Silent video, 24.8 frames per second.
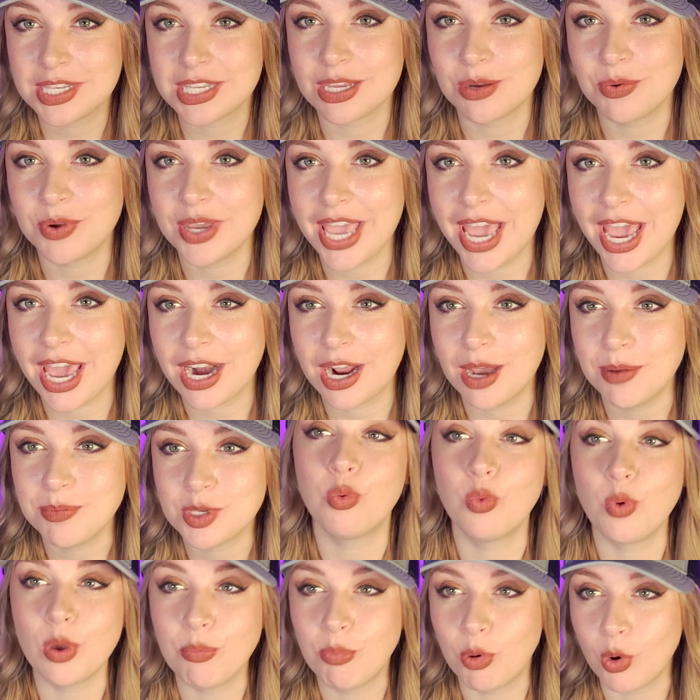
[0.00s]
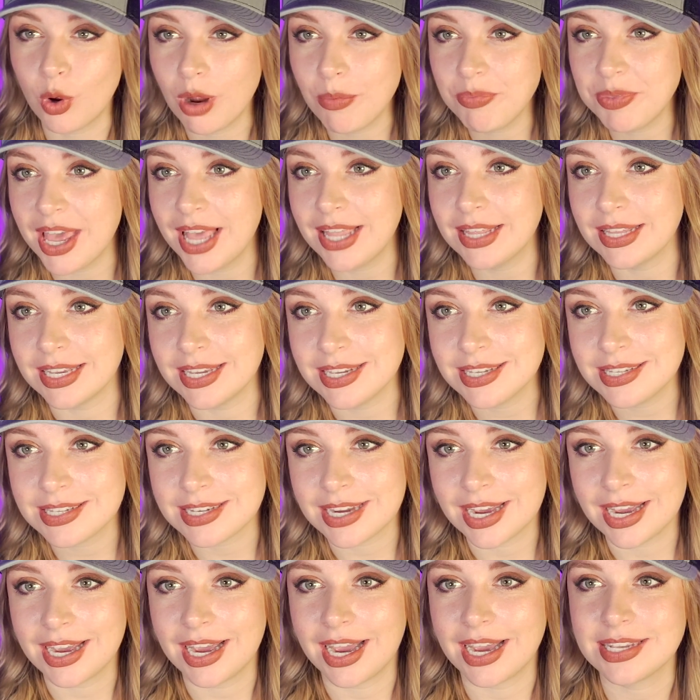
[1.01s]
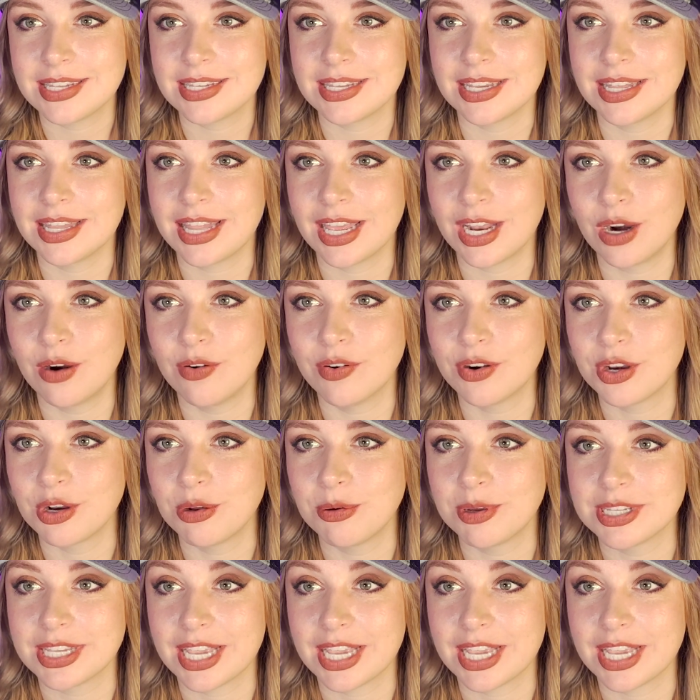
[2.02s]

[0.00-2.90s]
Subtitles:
that we had up. So we pulled up that list. I sent that over to him. I was